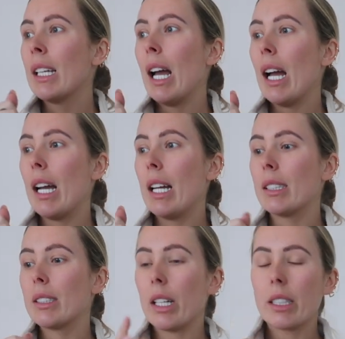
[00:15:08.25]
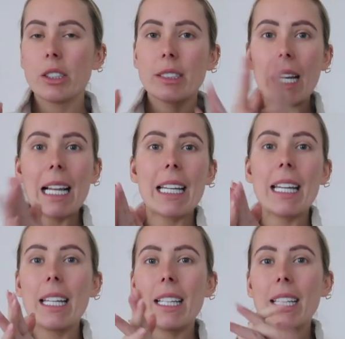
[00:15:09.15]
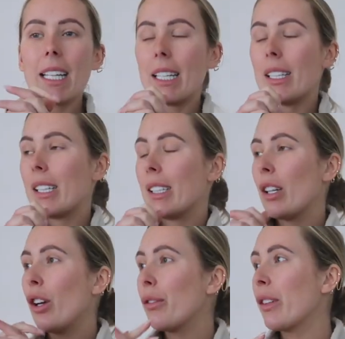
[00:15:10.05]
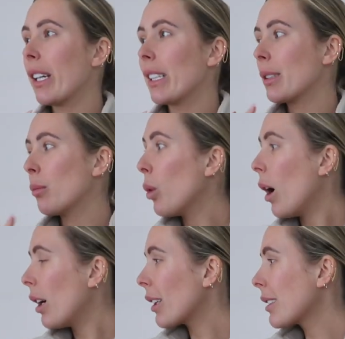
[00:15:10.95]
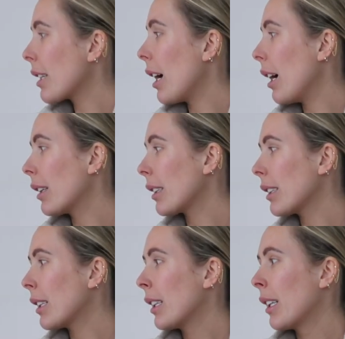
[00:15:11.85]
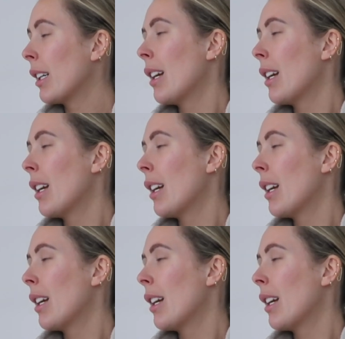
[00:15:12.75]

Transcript: And I can just clean and I can hopefully get some work done